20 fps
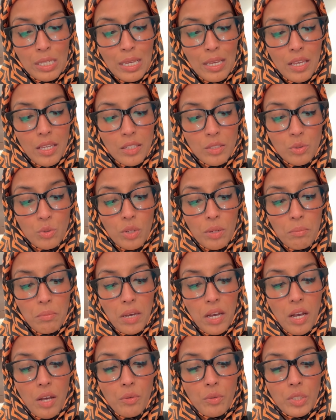and to
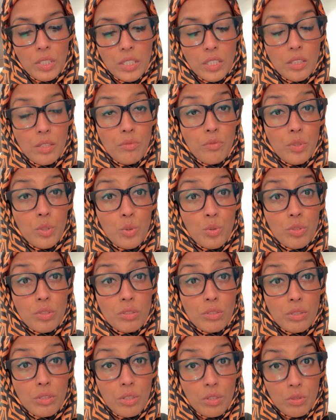empower
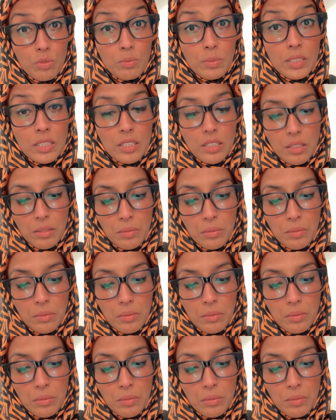individuals globally.